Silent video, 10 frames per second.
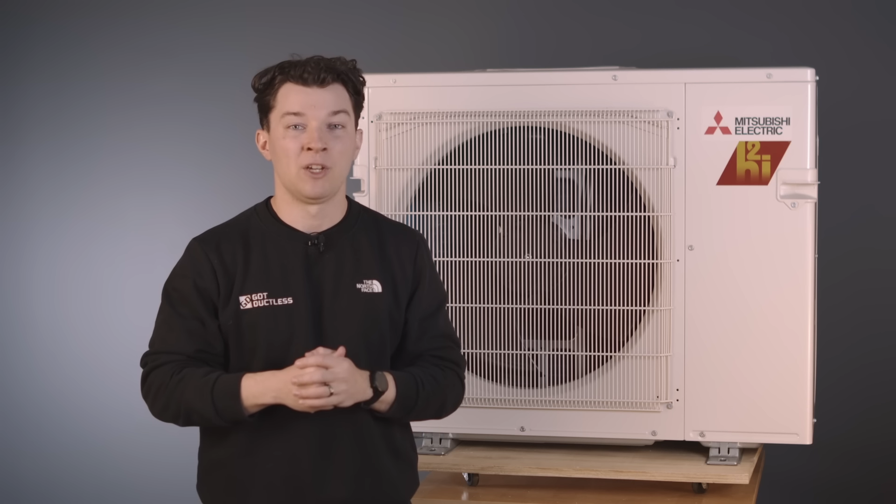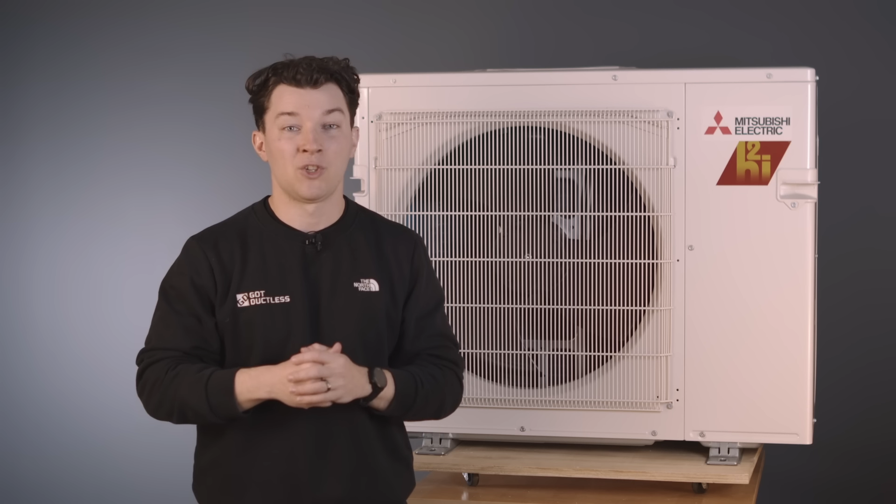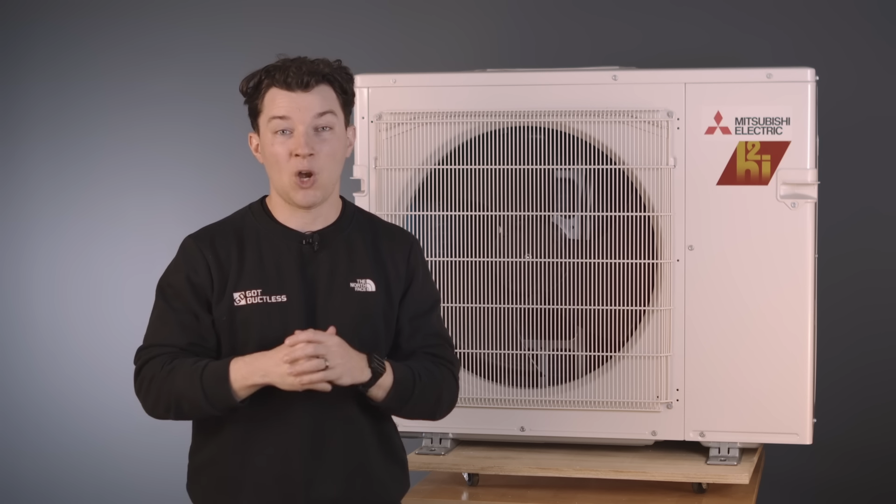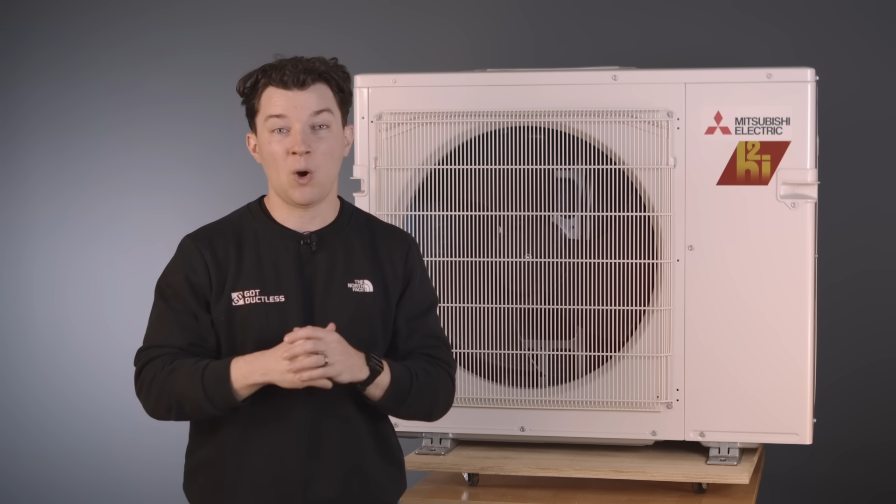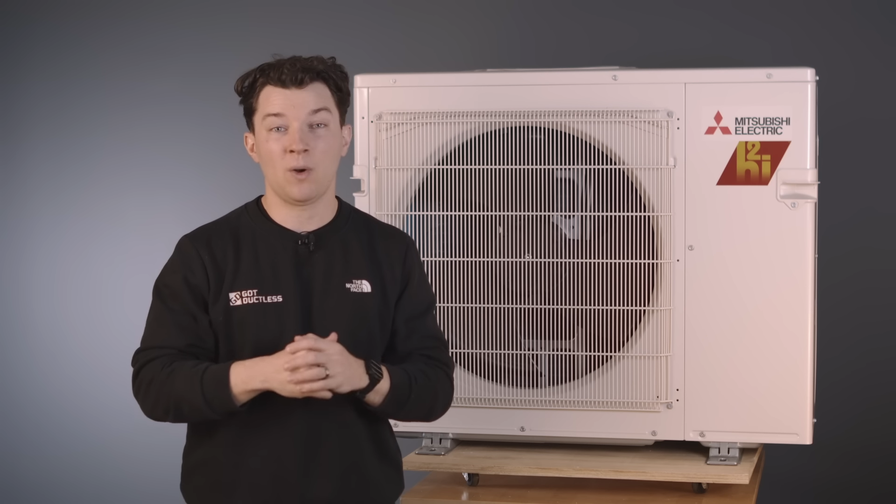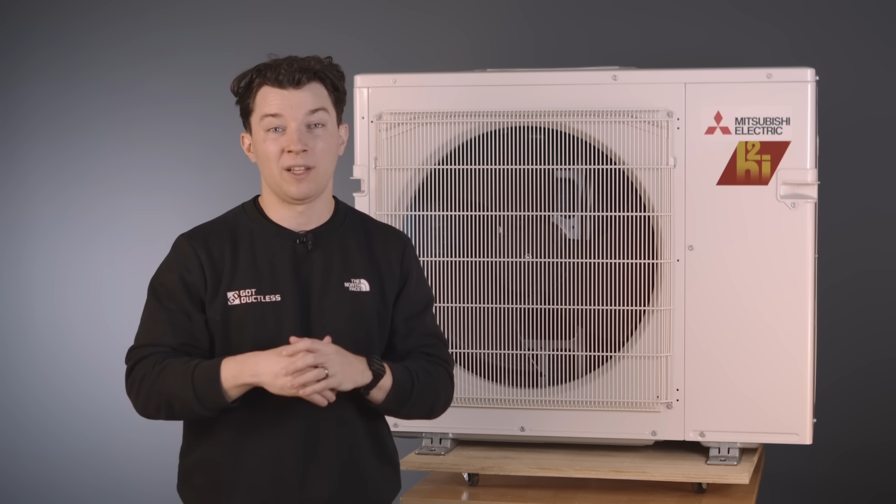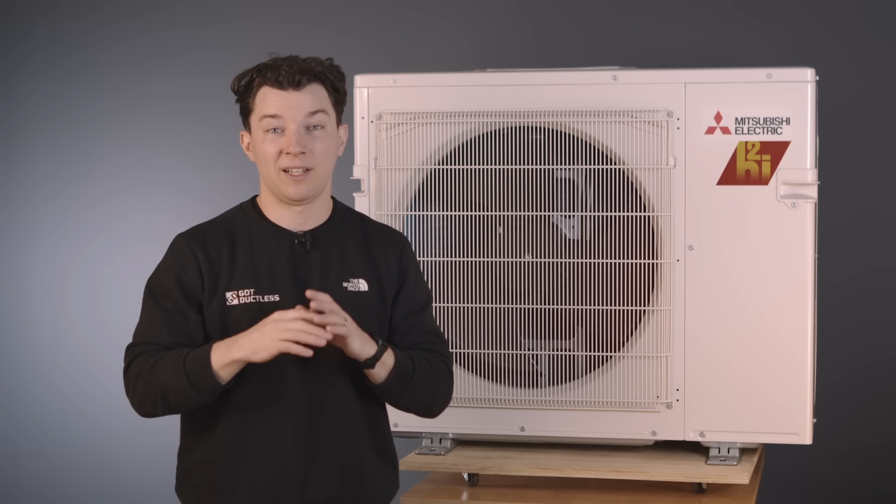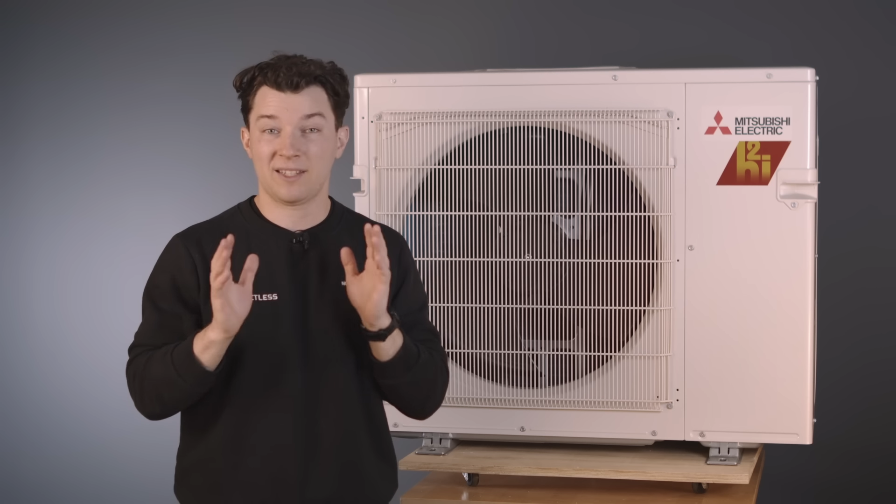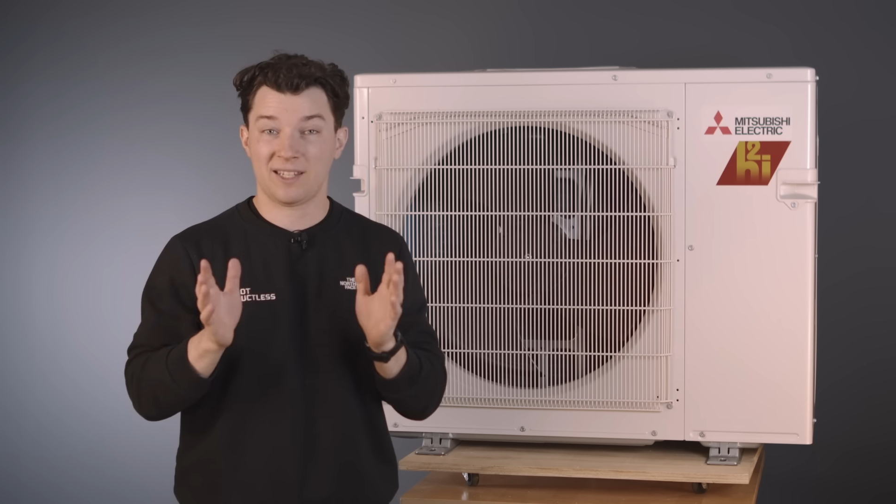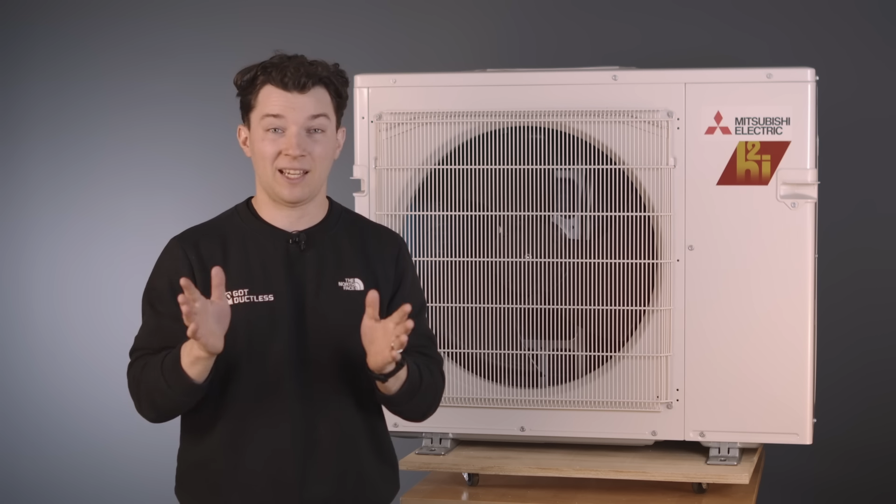So
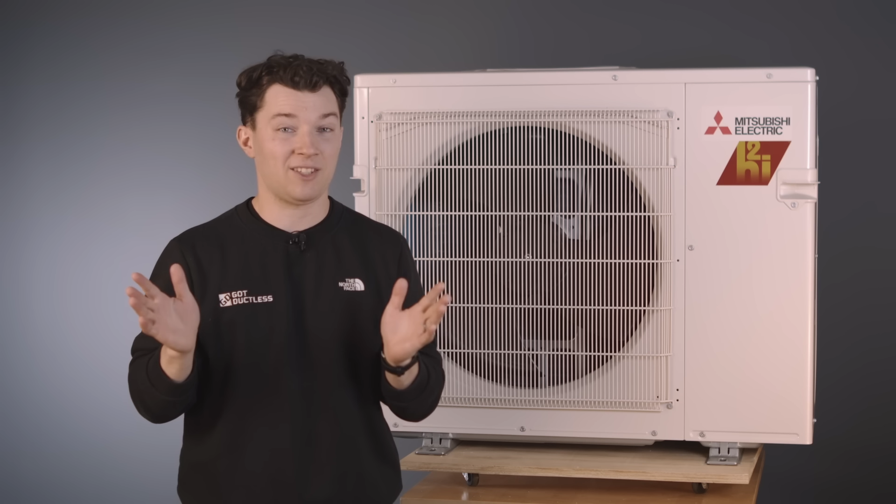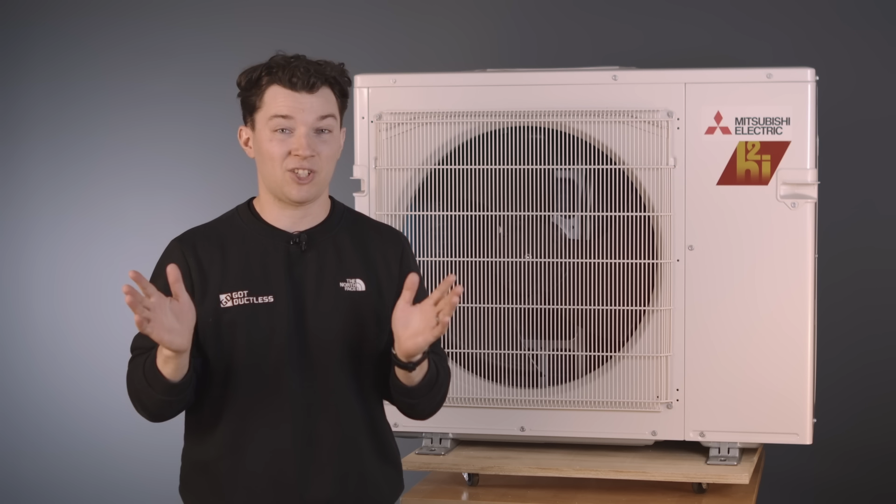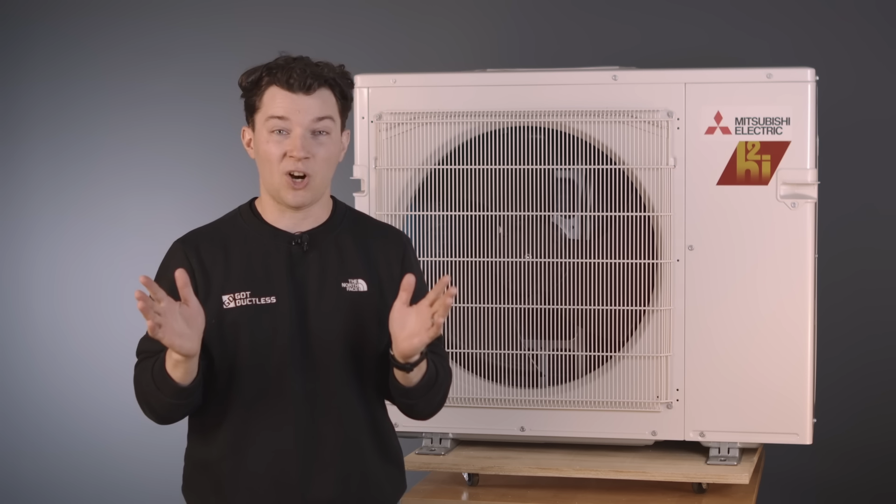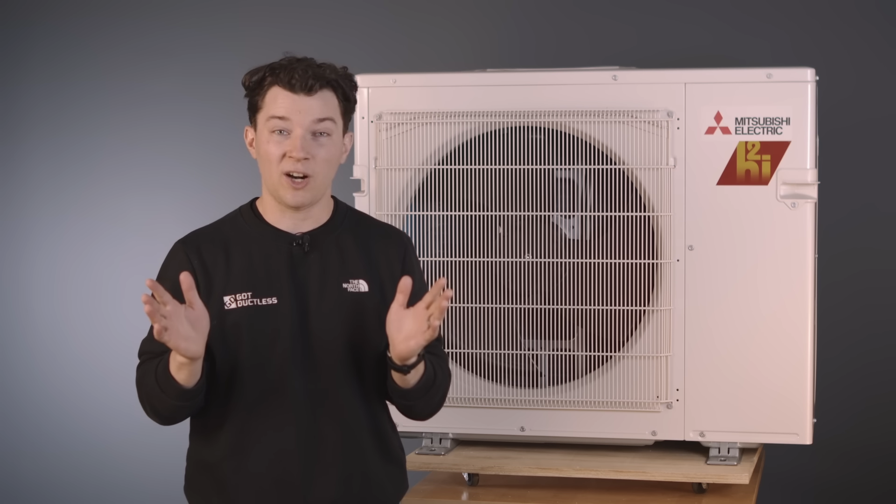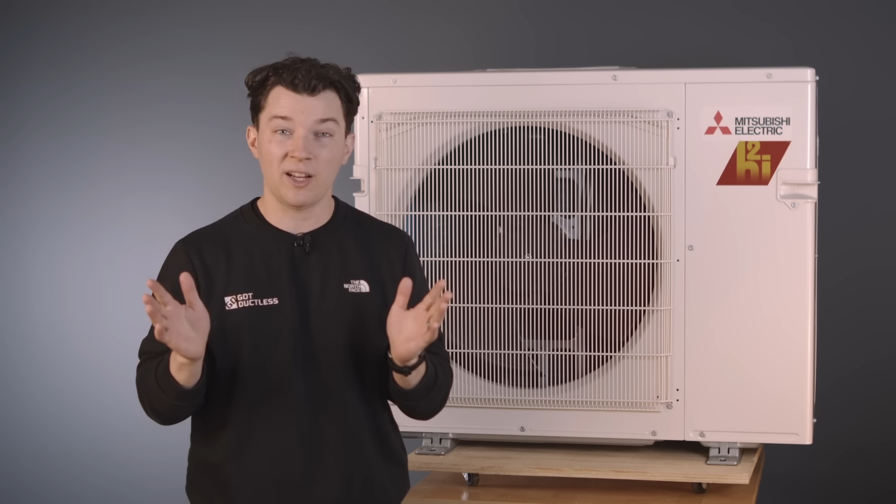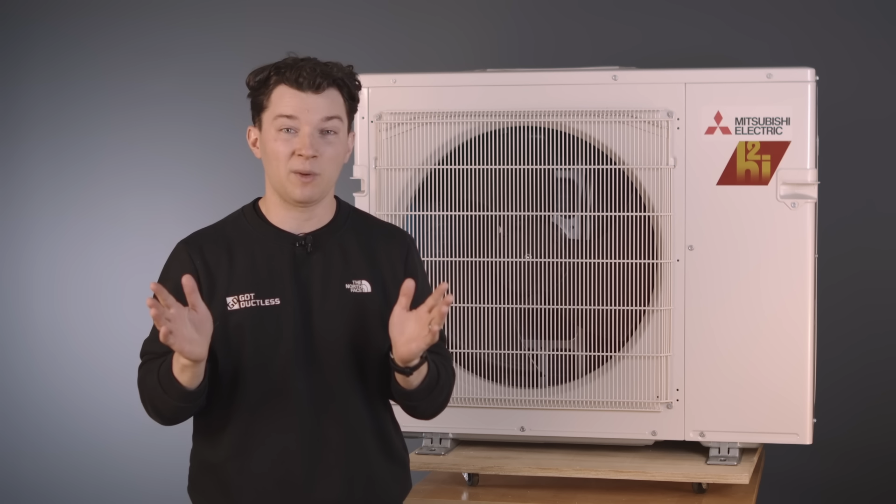let's get started